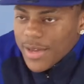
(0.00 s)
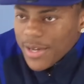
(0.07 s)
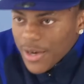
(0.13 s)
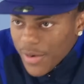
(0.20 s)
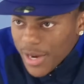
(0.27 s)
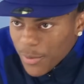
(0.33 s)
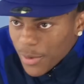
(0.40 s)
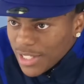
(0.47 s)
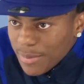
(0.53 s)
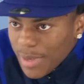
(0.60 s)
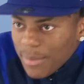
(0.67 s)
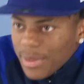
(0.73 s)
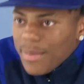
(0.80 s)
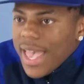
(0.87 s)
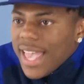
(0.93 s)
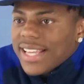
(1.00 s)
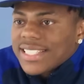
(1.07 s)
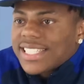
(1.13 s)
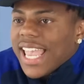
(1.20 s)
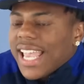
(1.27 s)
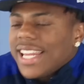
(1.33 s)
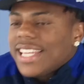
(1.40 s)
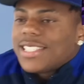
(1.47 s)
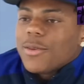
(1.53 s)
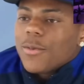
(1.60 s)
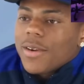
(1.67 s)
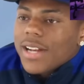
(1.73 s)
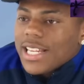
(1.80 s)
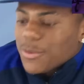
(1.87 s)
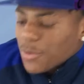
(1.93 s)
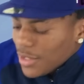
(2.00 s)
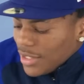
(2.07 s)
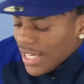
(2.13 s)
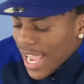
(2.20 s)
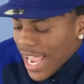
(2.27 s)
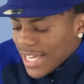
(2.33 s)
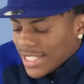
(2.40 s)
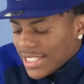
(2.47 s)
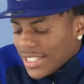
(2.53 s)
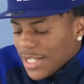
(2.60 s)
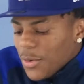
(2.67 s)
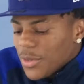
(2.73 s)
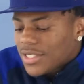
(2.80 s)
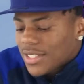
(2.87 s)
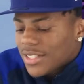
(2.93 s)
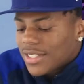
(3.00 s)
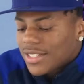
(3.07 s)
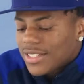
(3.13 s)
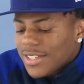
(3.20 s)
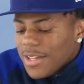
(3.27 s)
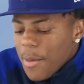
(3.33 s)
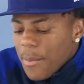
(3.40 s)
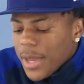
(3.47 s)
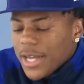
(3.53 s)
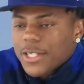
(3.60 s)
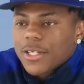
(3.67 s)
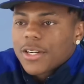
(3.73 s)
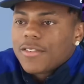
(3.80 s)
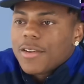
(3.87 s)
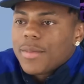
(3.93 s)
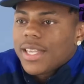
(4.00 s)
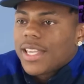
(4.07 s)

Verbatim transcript: You know, it really made me mad because Katie's the one that's really ashy. It was a picture of a